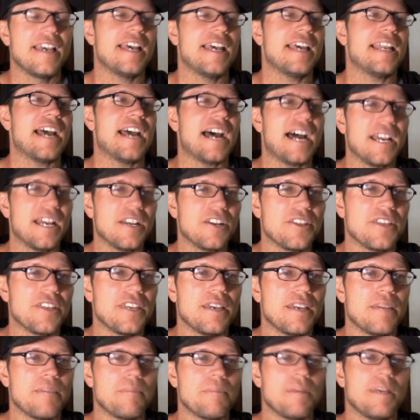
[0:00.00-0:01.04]
and hire
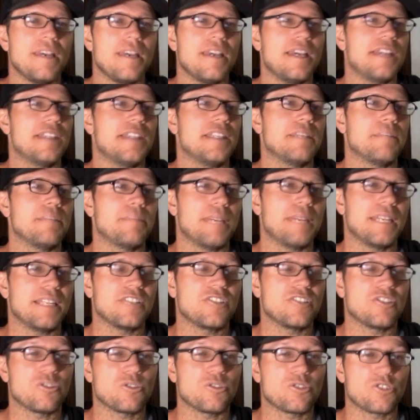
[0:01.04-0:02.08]
them and then pay the
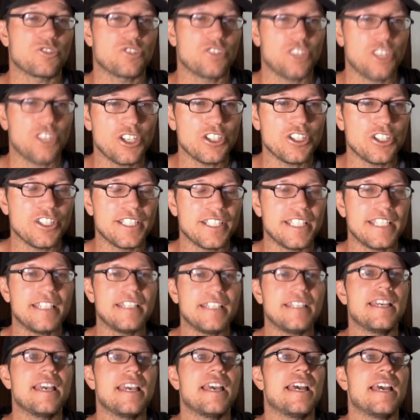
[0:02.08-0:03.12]
Social
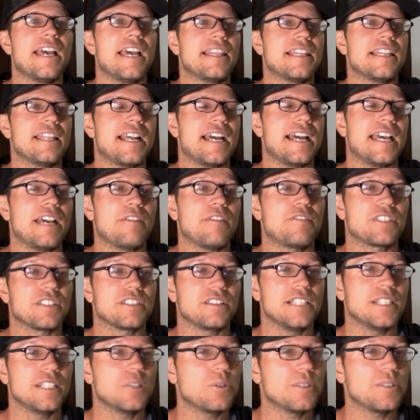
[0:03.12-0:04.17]
Security, and then I have to
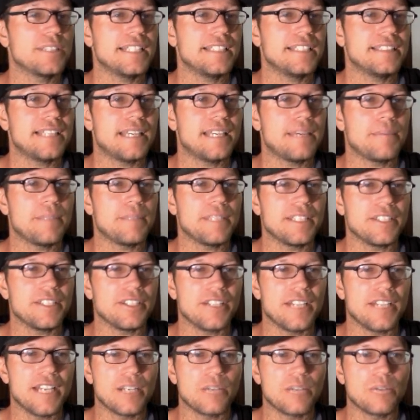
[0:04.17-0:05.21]
liquidate them here
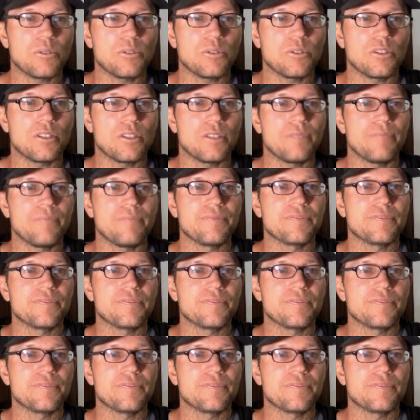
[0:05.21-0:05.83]
in Ecuador,